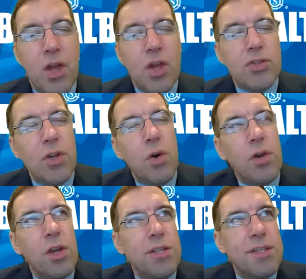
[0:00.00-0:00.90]
So
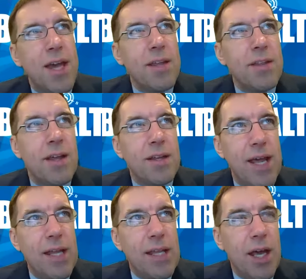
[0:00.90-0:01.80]
you're saying the
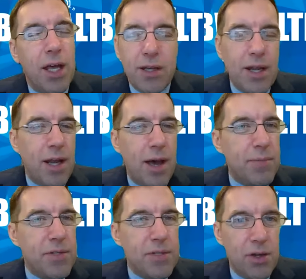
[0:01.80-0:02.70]
daily, and I'm,
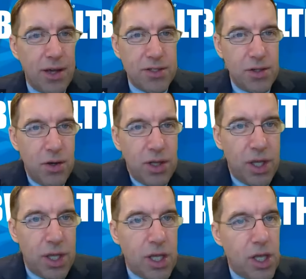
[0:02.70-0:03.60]
as you know, a
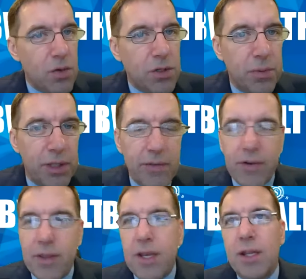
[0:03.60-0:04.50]
huge believer
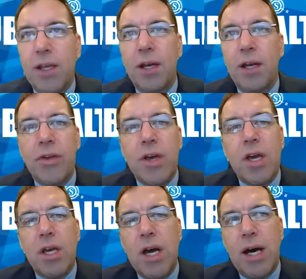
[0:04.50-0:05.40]
in the daily huddles.
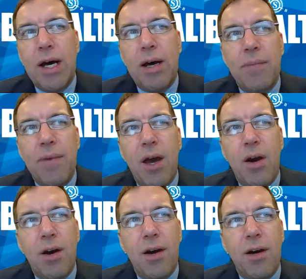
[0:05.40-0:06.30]
Uh, now,
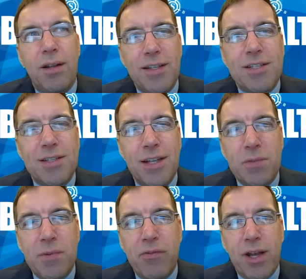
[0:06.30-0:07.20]
let's let's
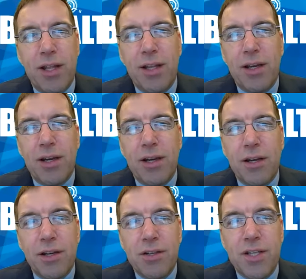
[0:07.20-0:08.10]
be very clear.
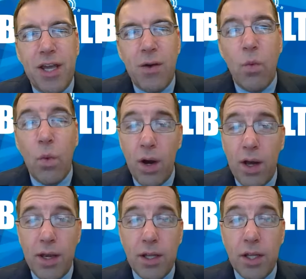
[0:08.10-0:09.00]
You're saying, one,